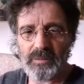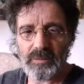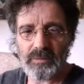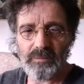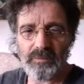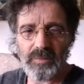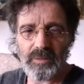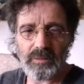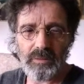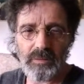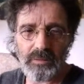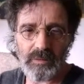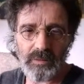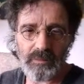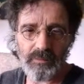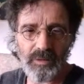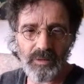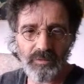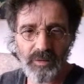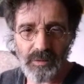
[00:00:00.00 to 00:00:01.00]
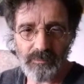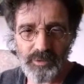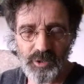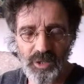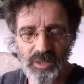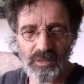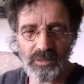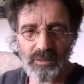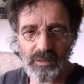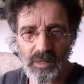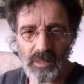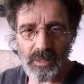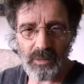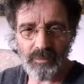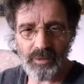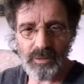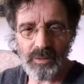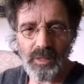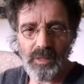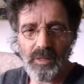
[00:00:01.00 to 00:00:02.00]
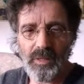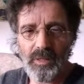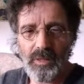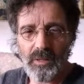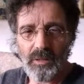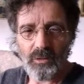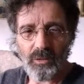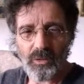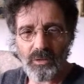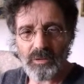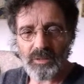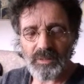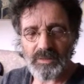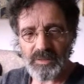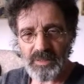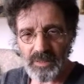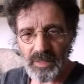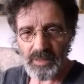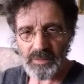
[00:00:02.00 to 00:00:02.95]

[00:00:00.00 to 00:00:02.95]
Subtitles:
One day Claudia had hugged me goodbye.